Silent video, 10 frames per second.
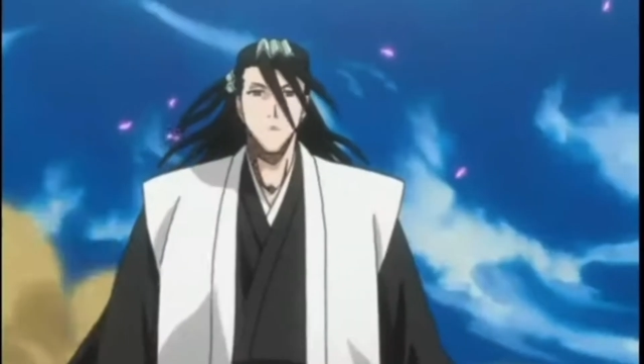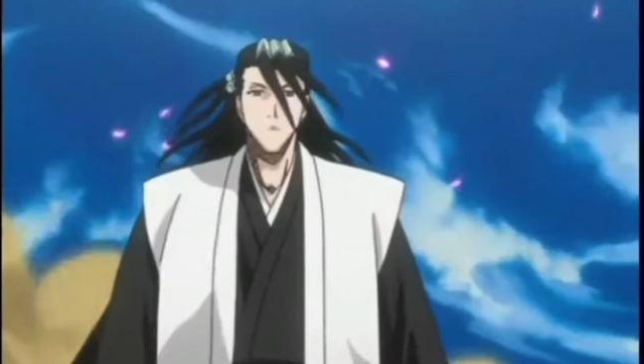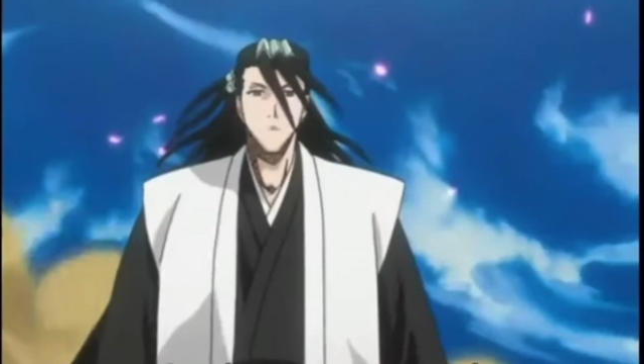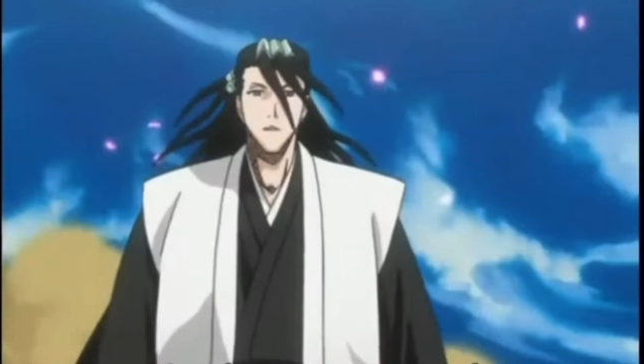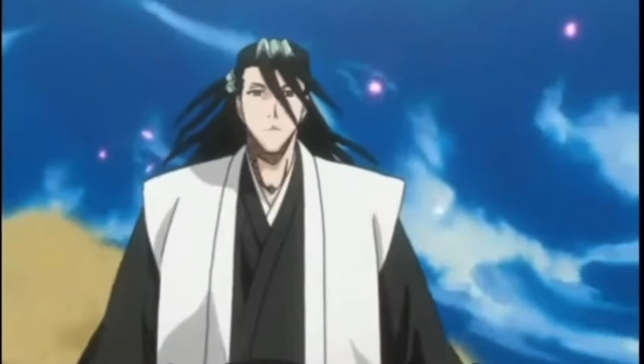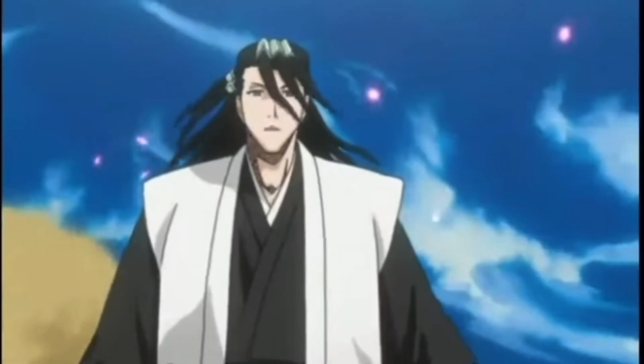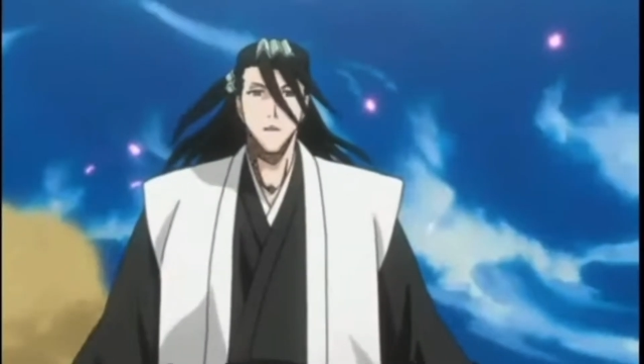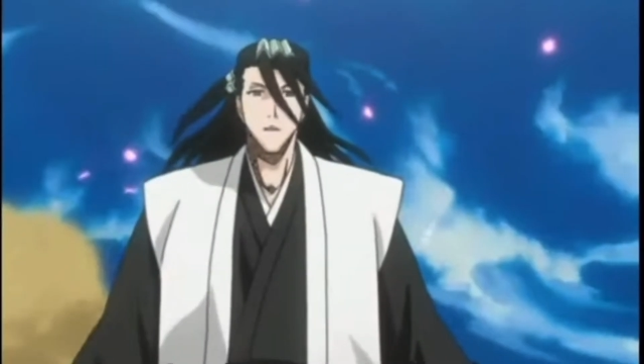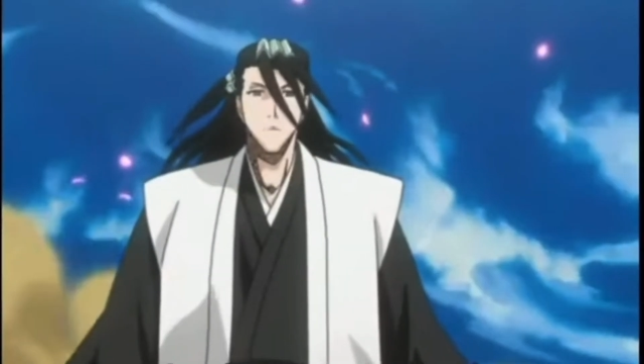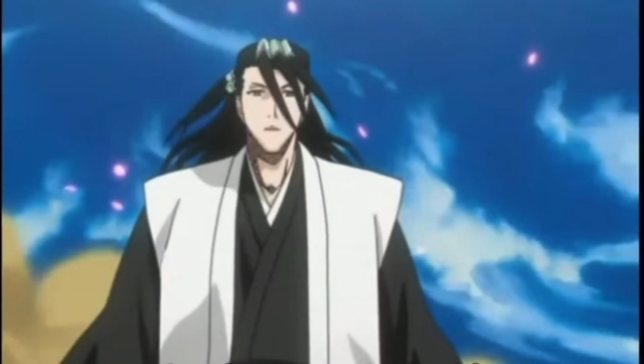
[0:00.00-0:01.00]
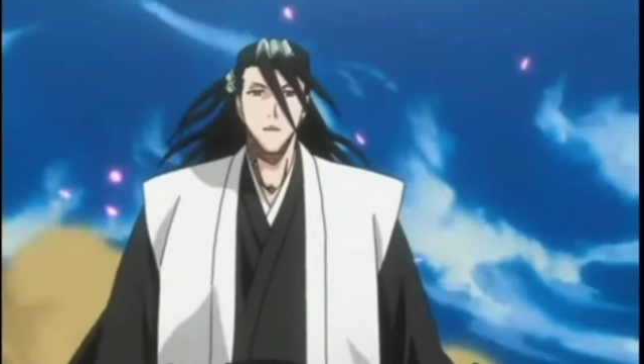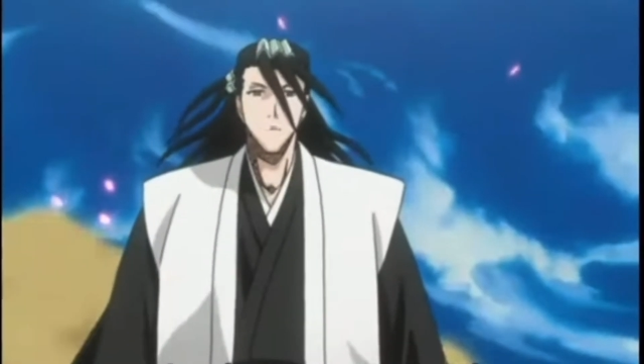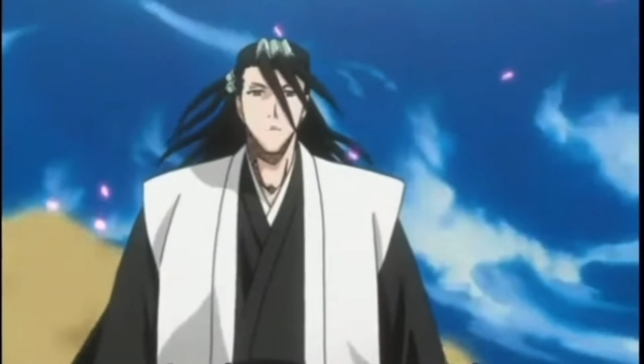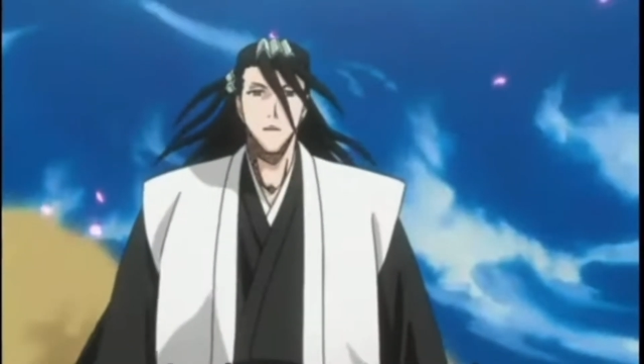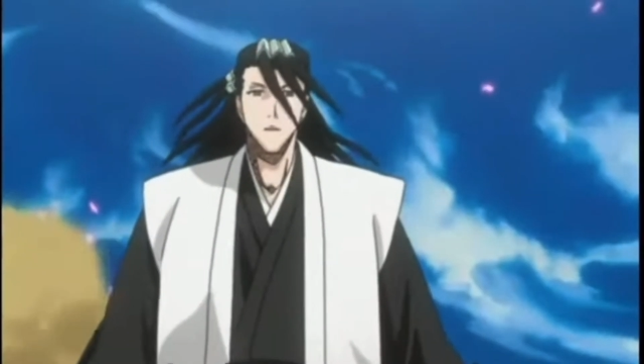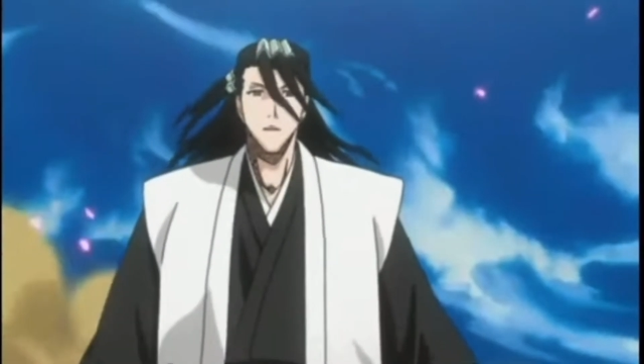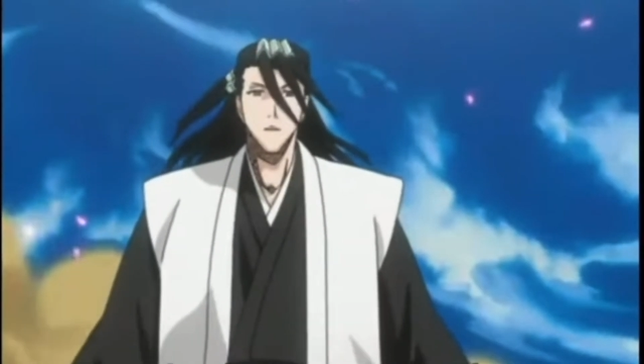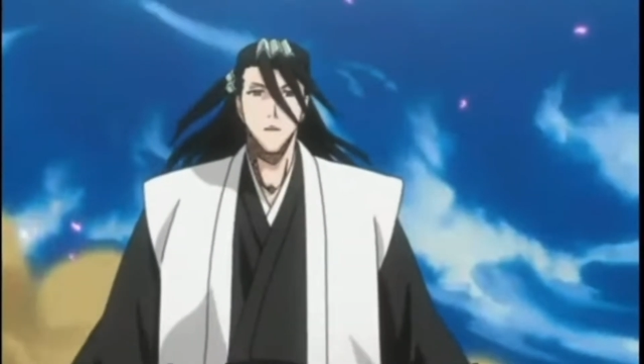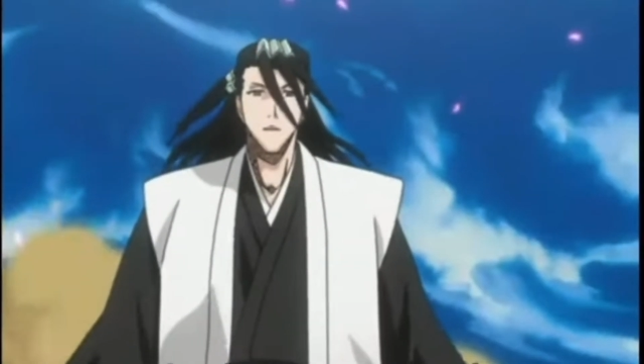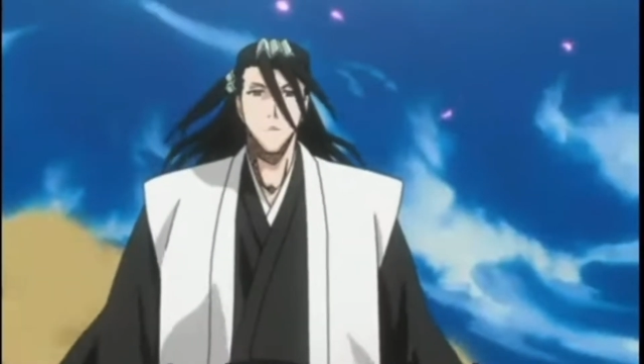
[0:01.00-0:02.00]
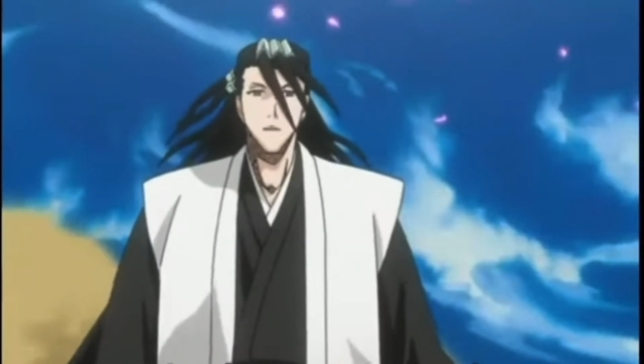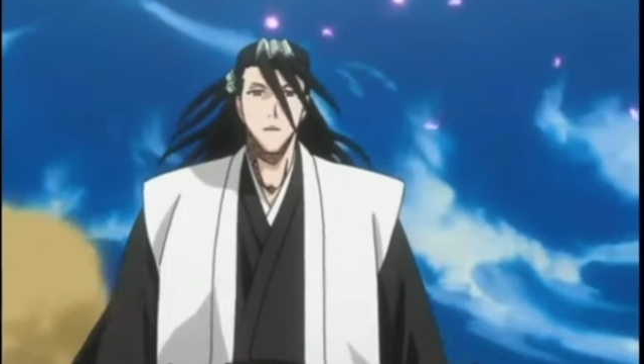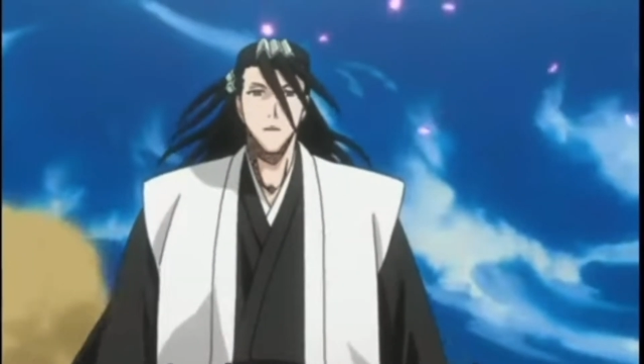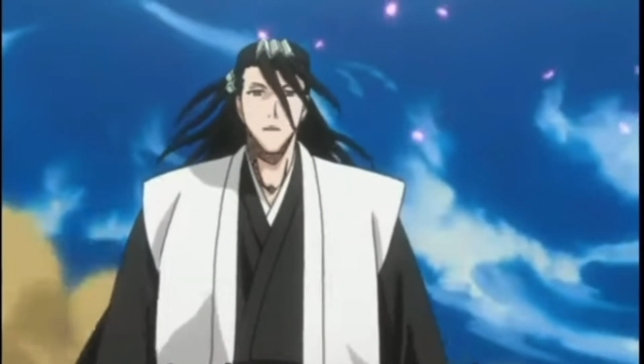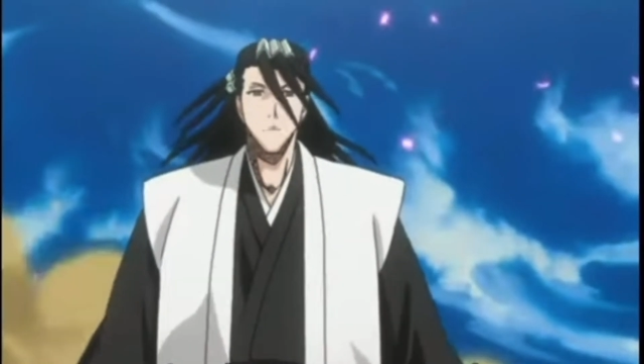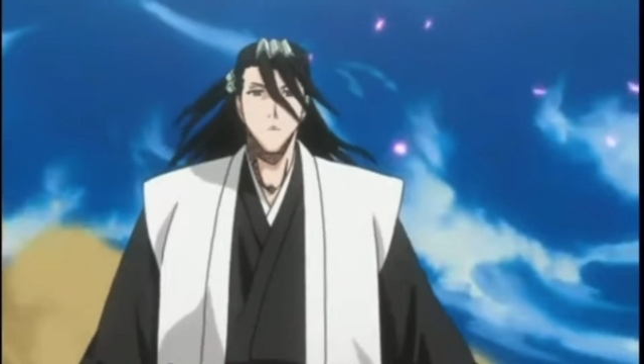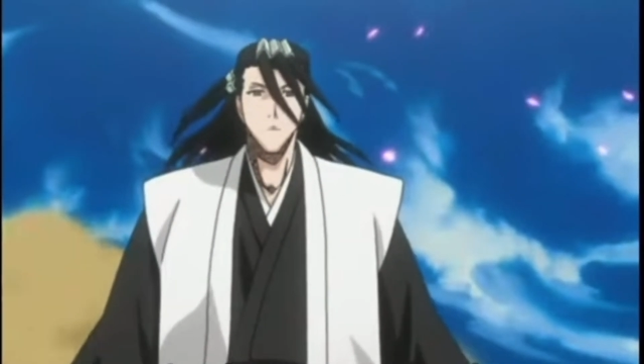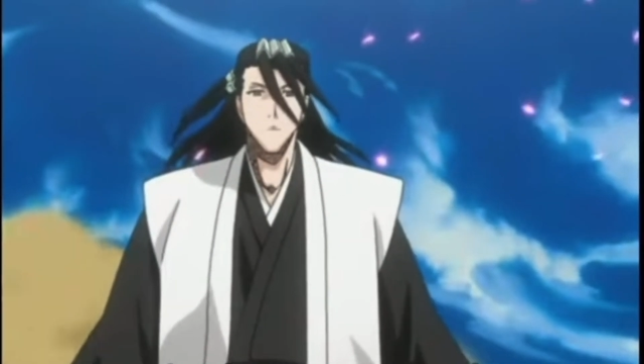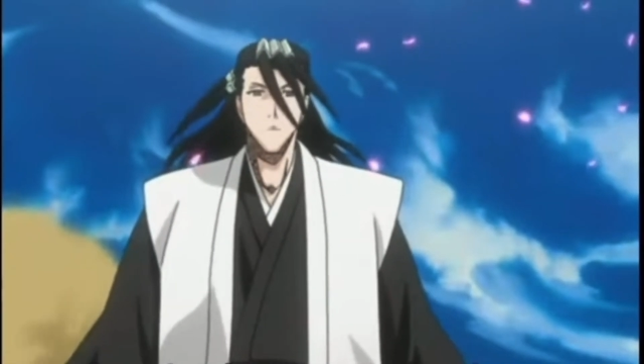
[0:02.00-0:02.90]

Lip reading: is overall better. But I do believe